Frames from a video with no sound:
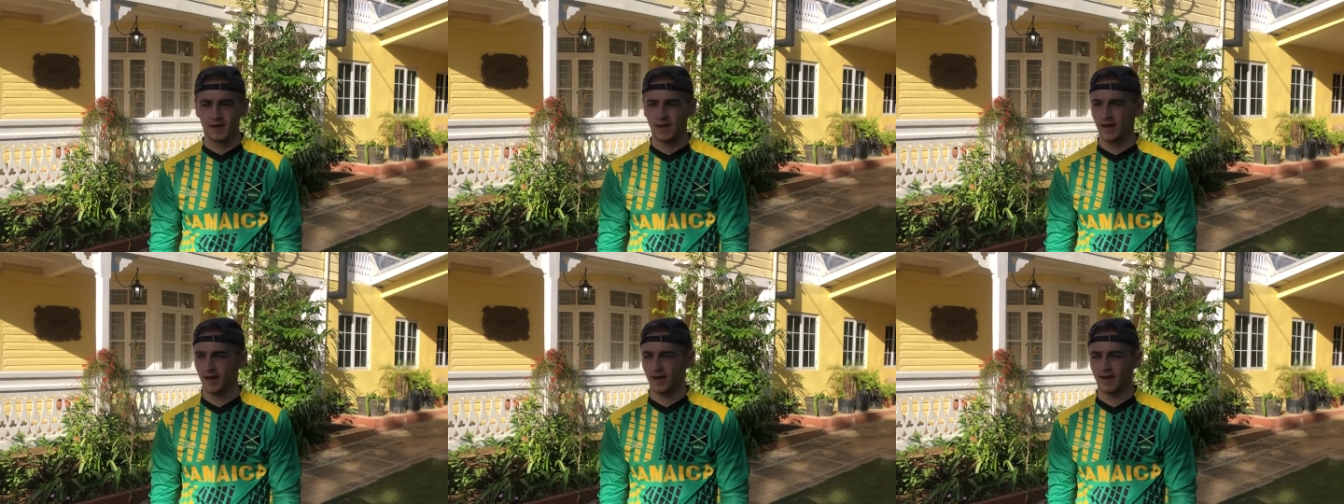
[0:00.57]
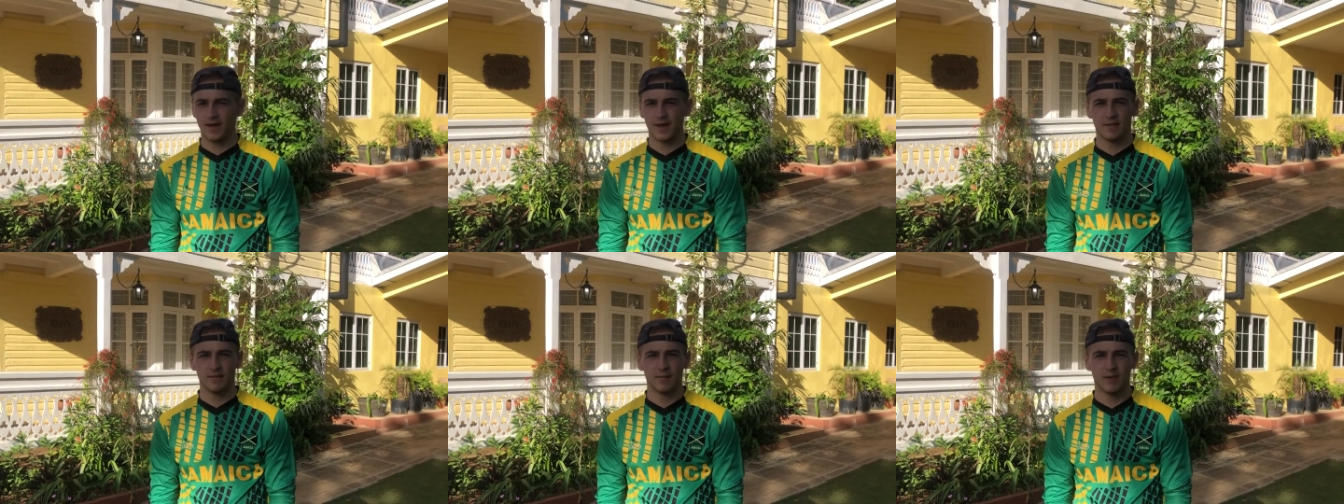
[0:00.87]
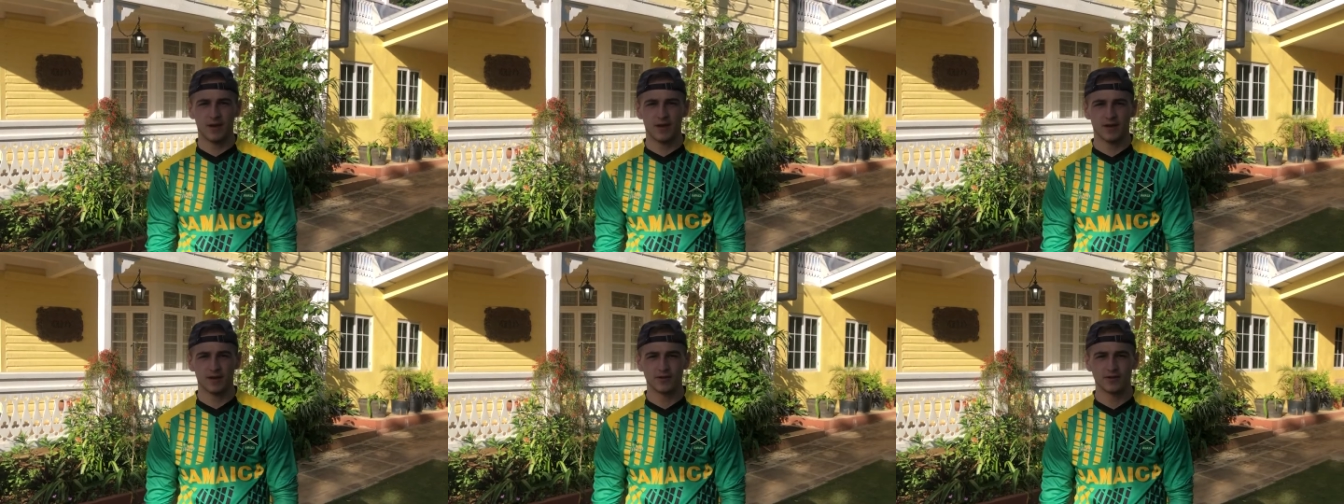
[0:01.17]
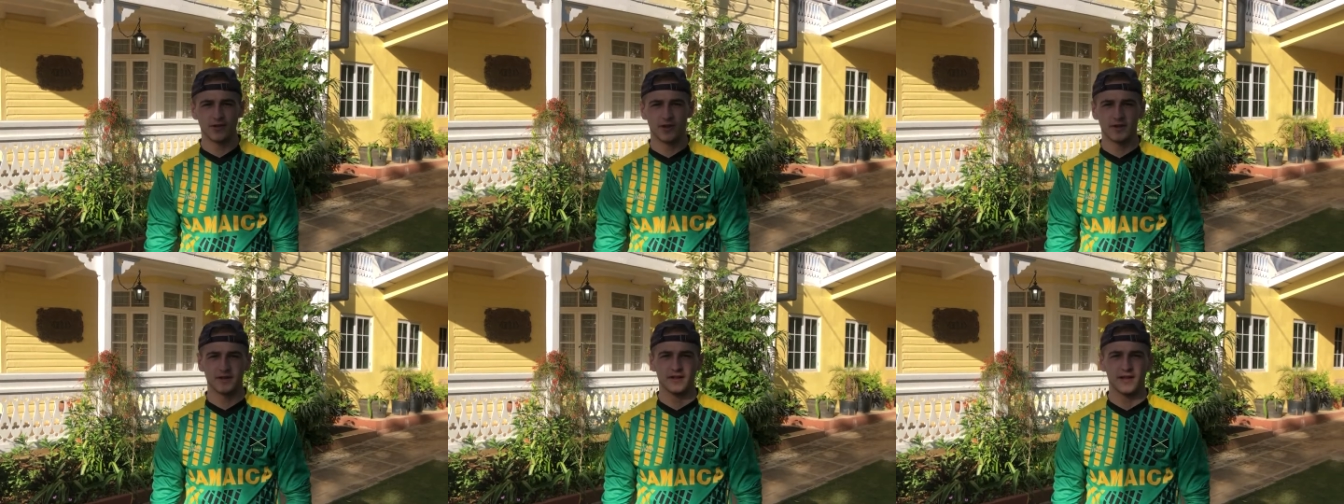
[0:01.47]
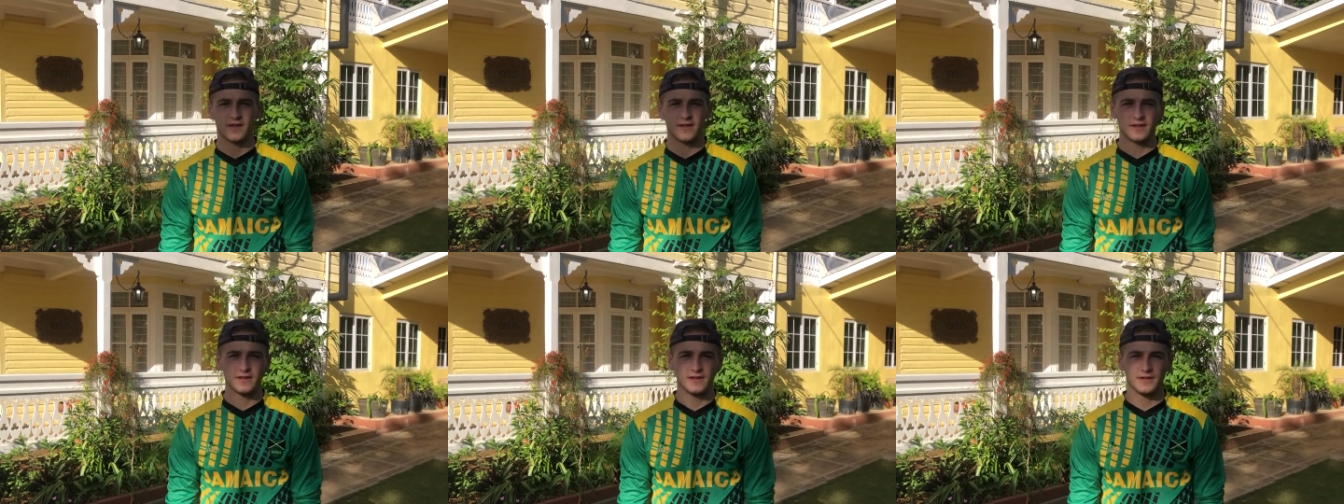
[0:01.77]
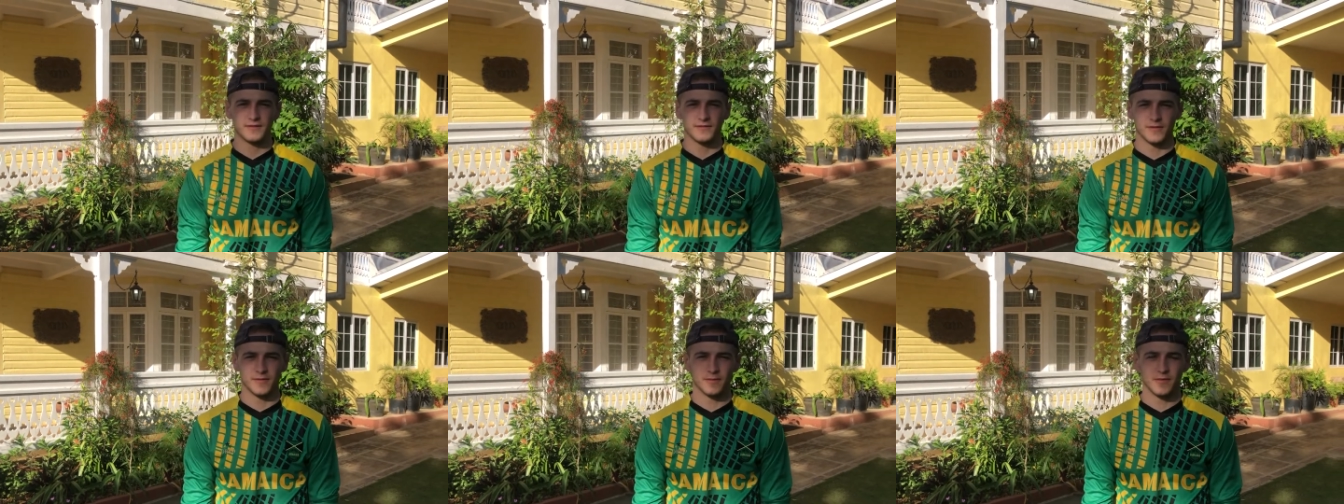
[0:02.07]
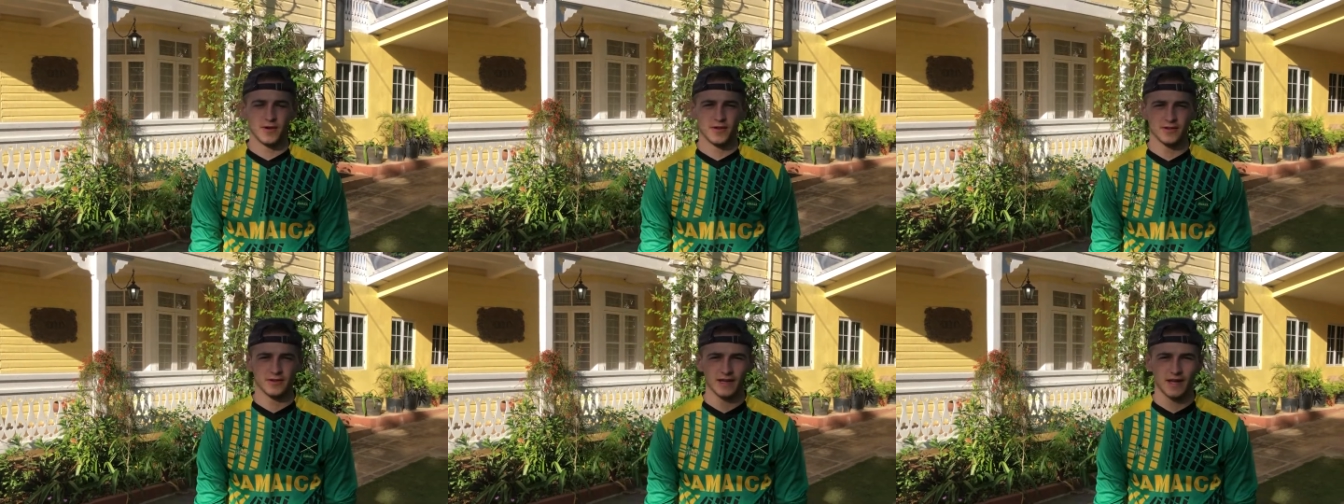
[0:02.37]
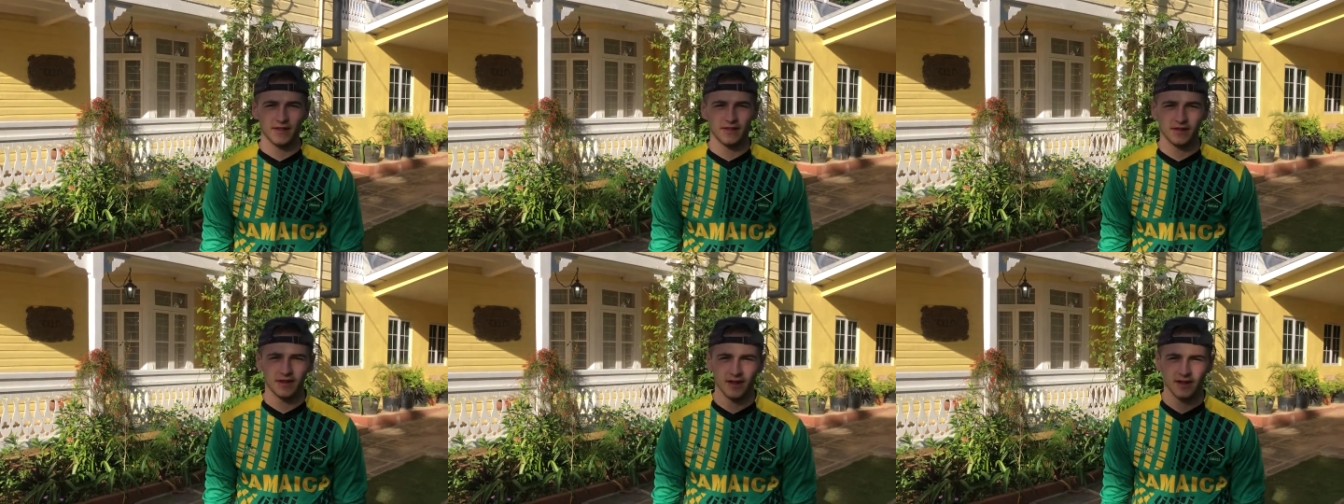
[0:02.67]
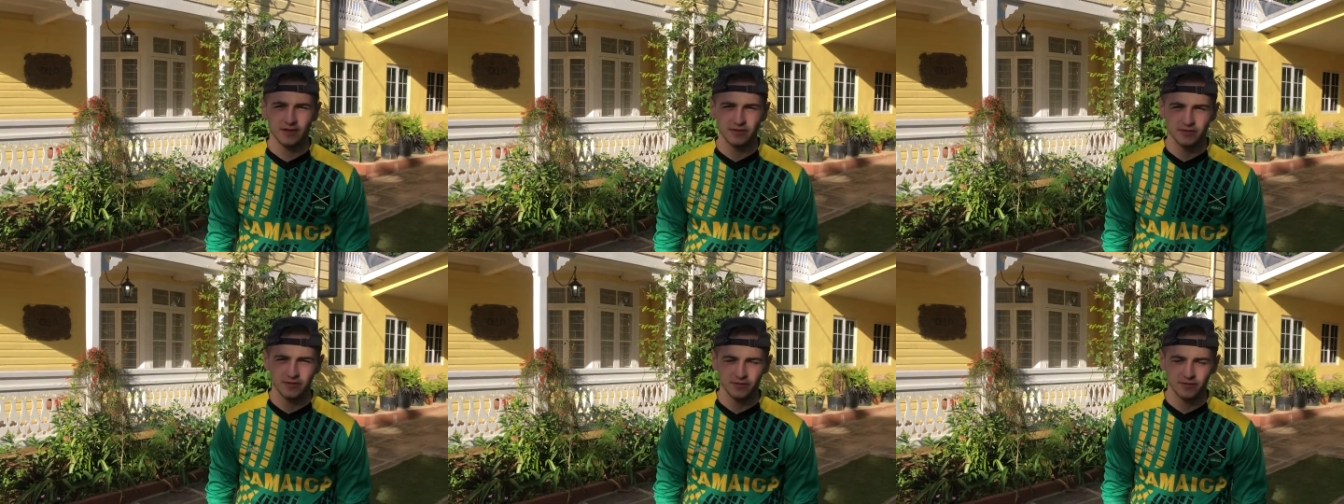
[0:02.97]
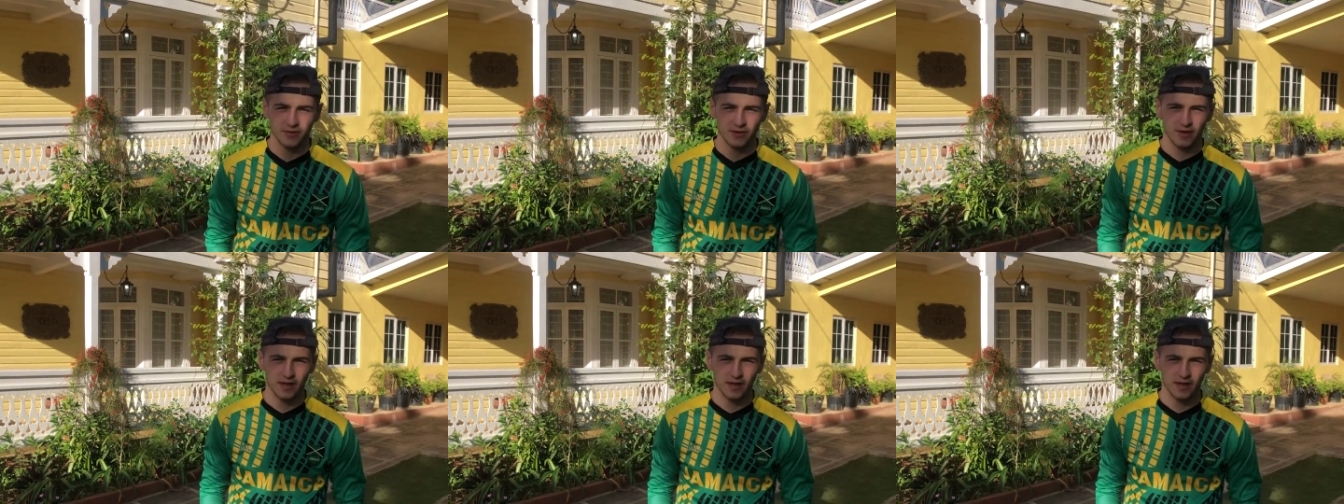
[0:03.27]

Hi, I'm uh, Sean Kelly from Mullen Catholic High School.